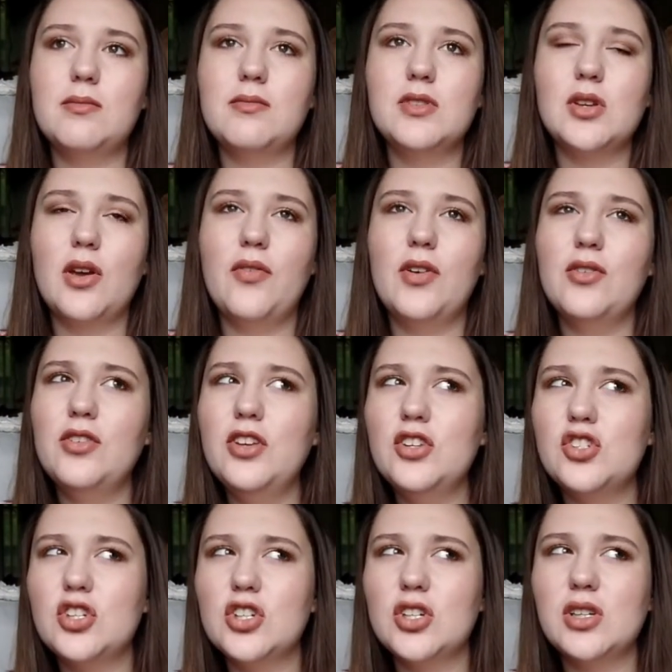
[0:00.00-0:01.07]
So I felt really
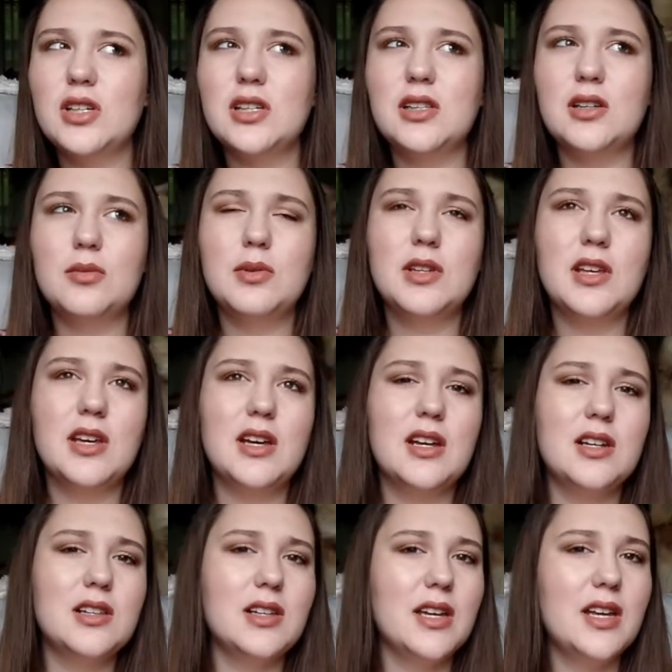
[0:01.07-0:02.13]
jittery, a little bit like
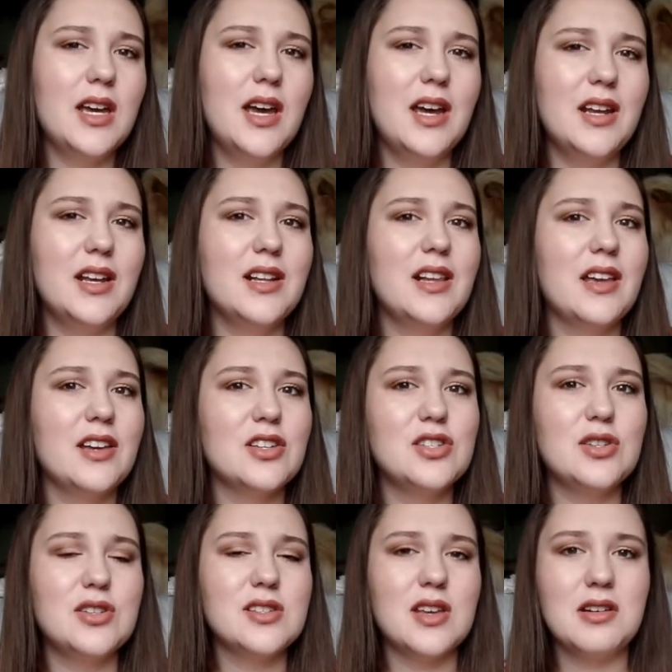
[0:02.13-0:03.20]
kind of lightheaded. Like as
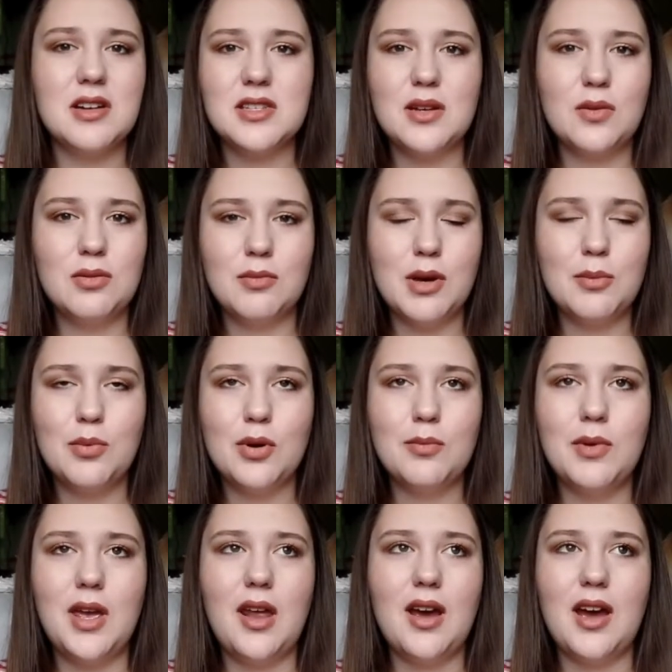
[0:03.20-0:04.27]
soon as I got done with my
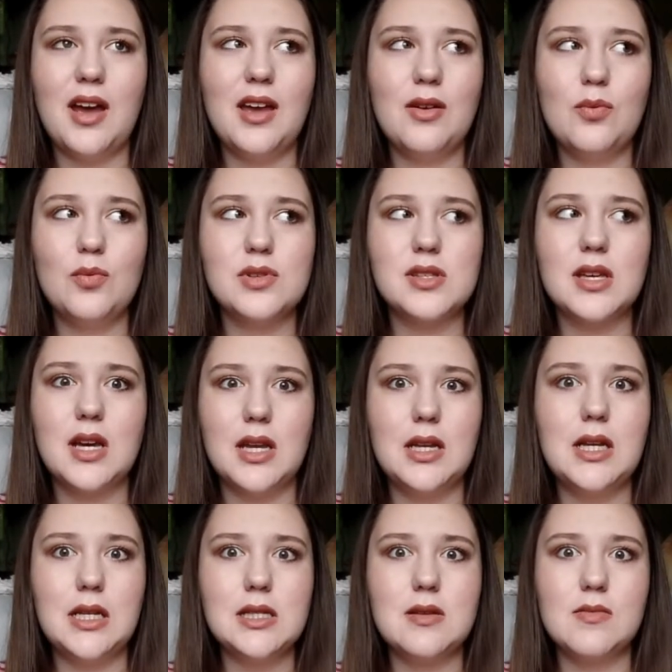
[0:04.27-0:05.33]
appointment, I was like, I
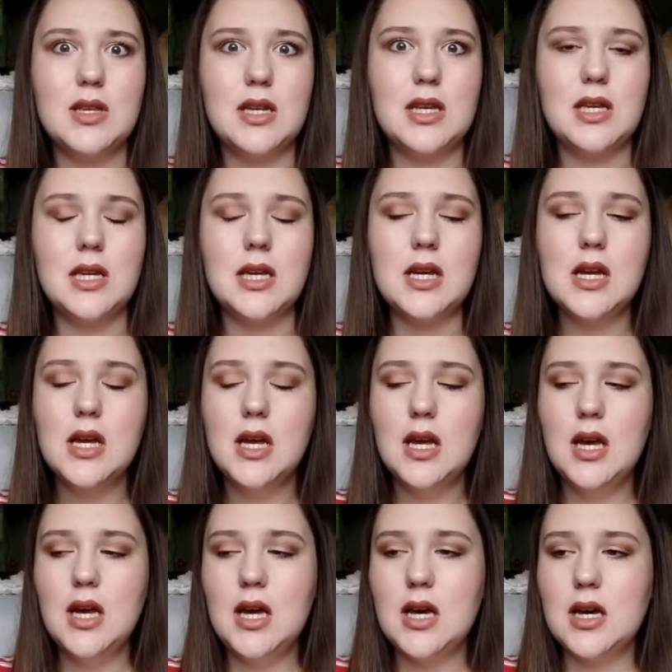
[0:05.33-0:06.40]
need something to eat.
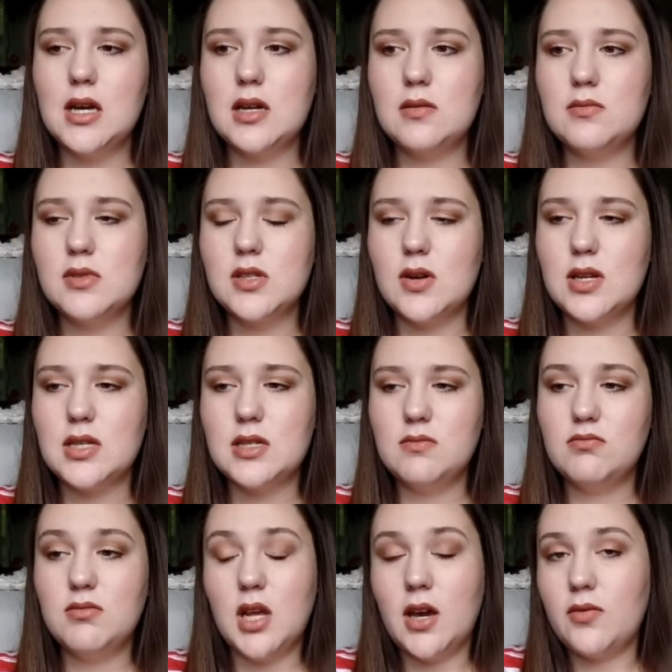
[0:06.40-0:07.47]
So I
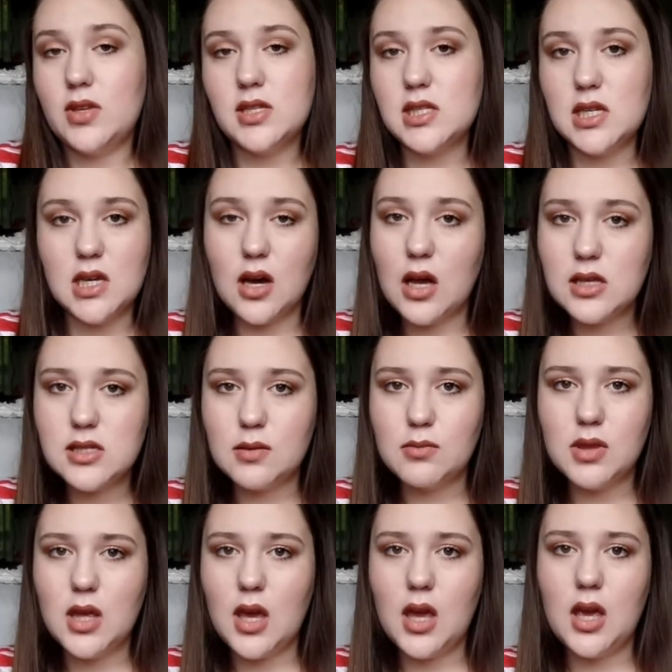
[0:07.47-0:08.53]
obviously got
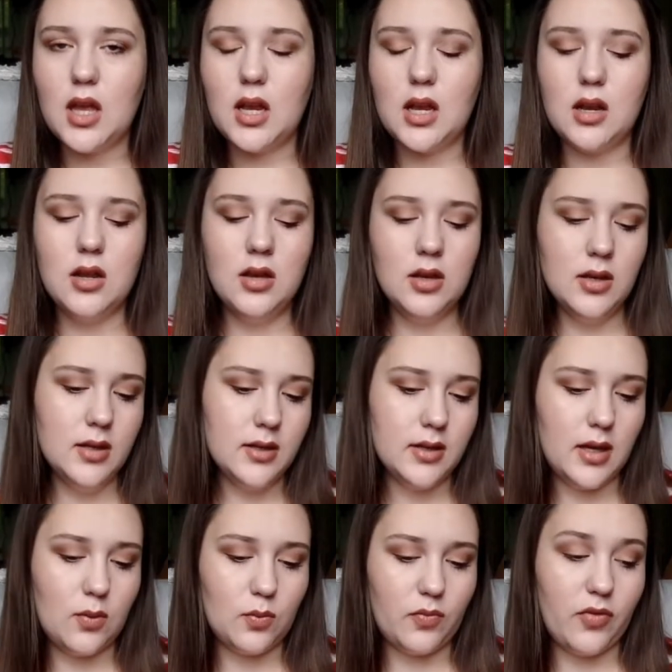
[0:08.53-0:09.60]
something
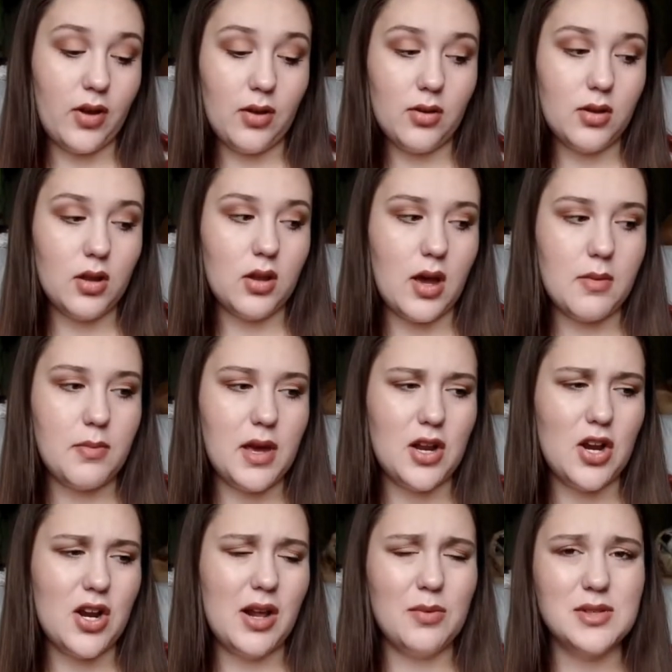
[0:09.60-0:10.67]
and felt a lot better,
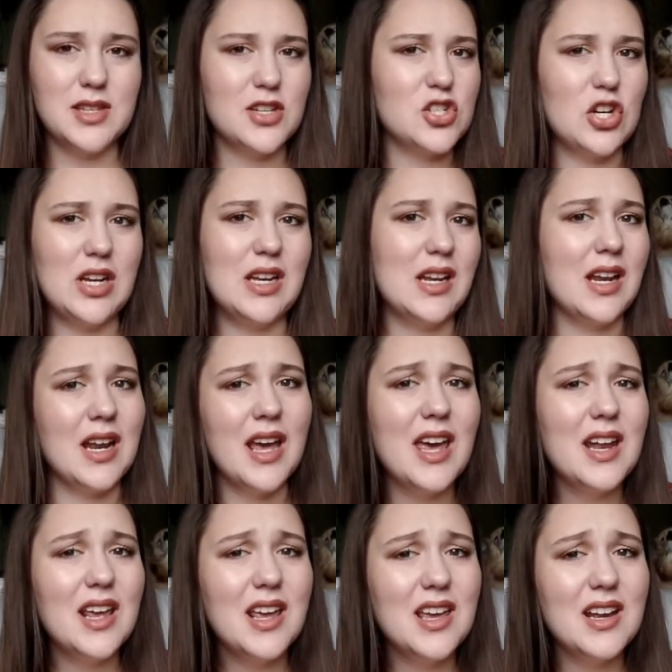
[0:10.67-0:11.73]
and I was like starting to get a
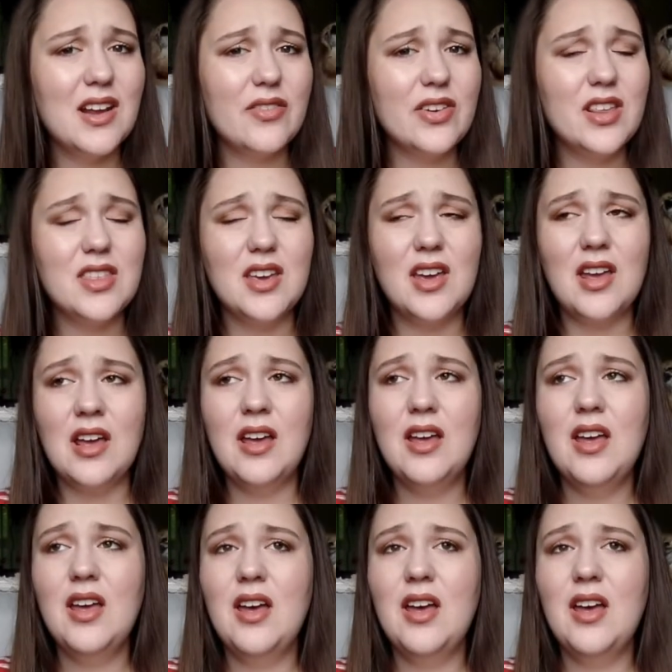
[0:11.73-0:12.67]
headache and everything.